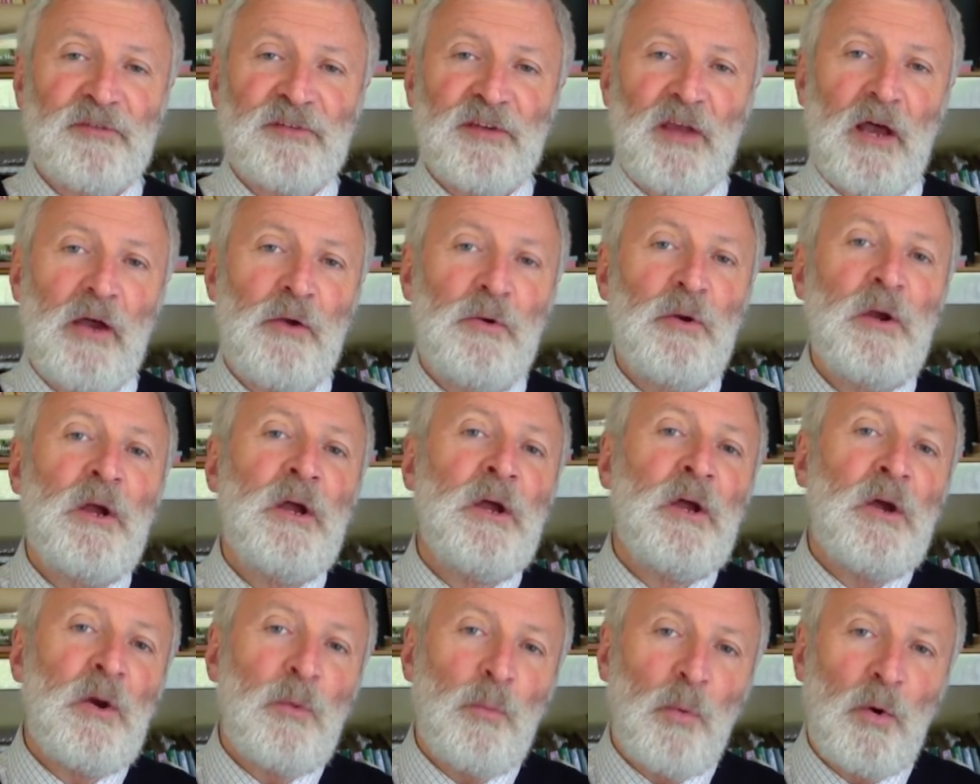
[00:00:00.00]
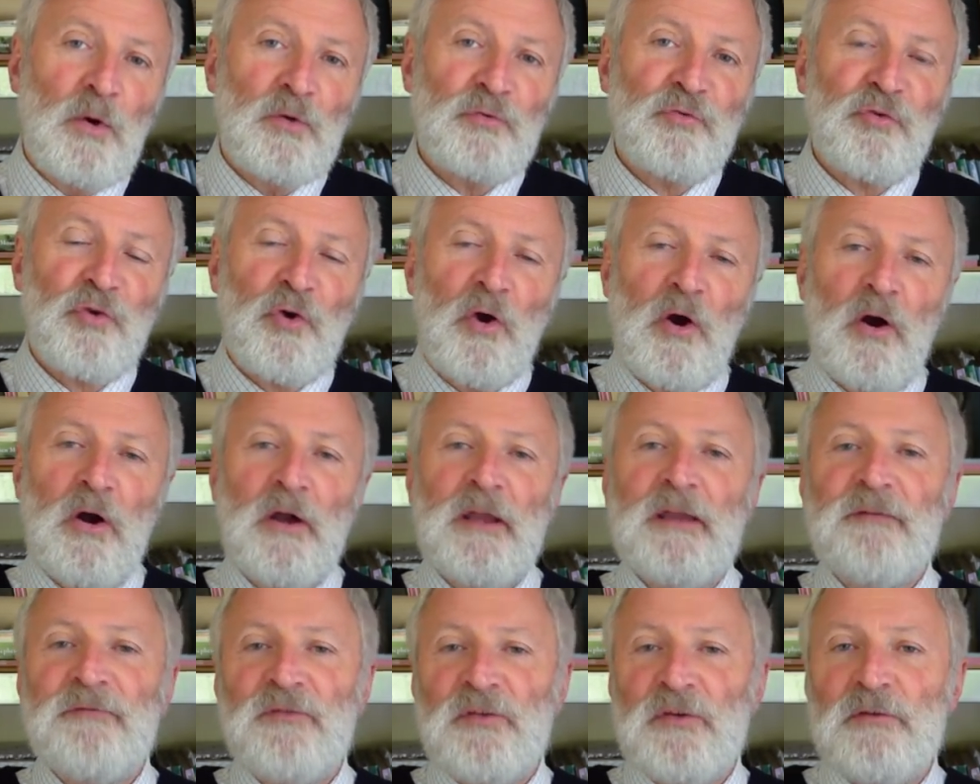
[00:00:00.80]
So we'll
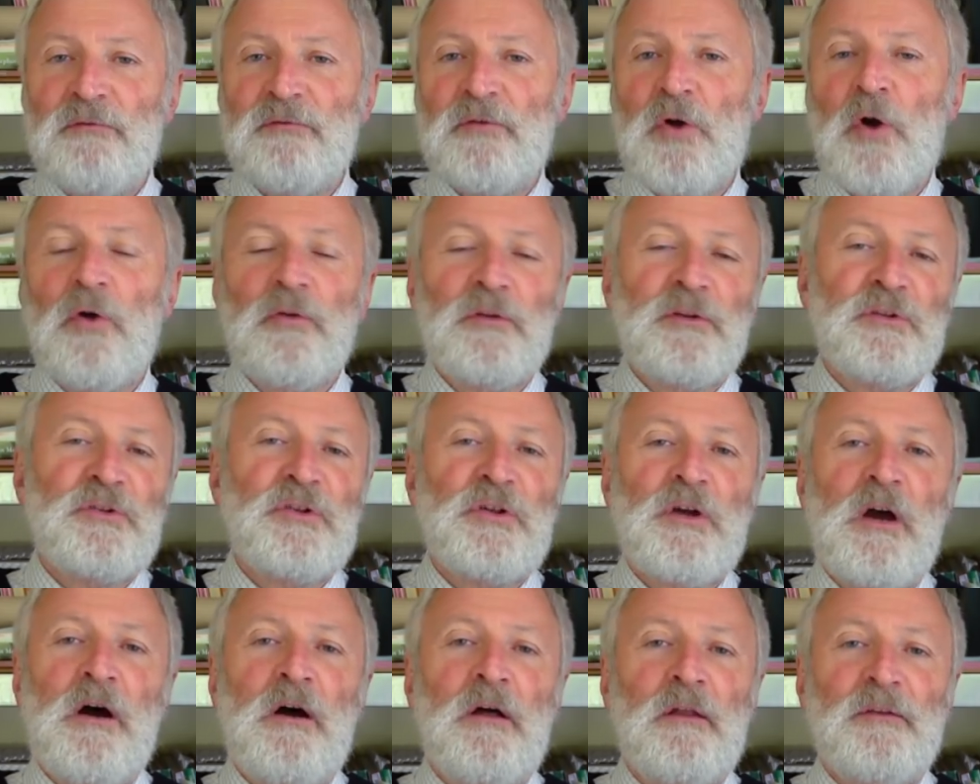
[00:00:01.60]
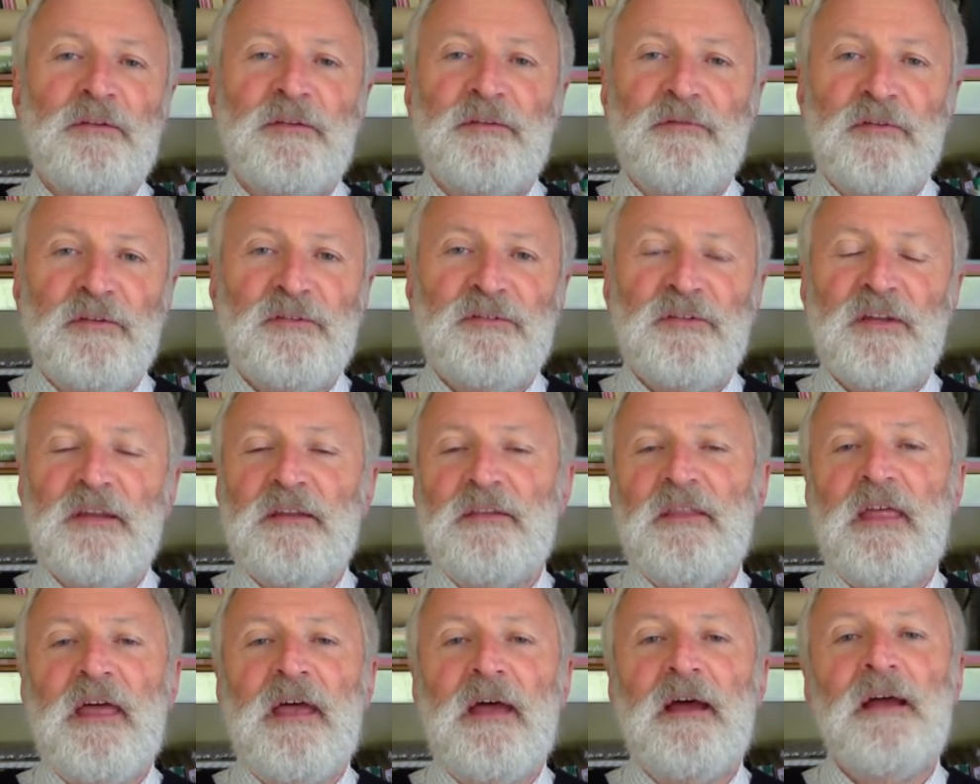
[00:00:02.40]
try, if you've got the chance, if you
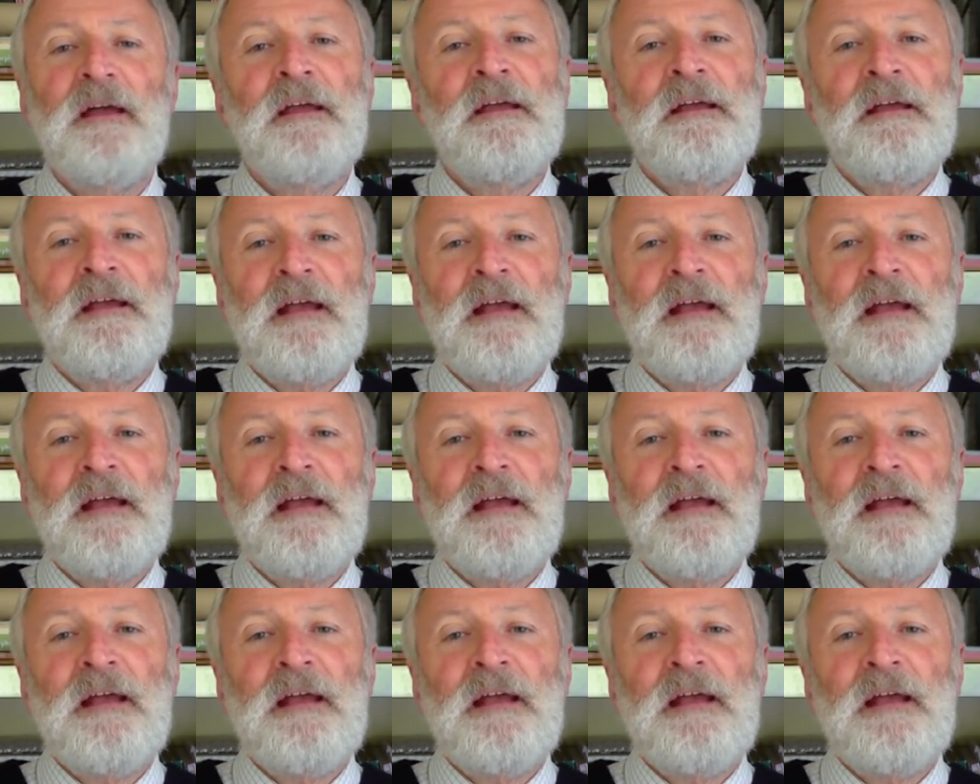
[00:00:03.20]
sit there,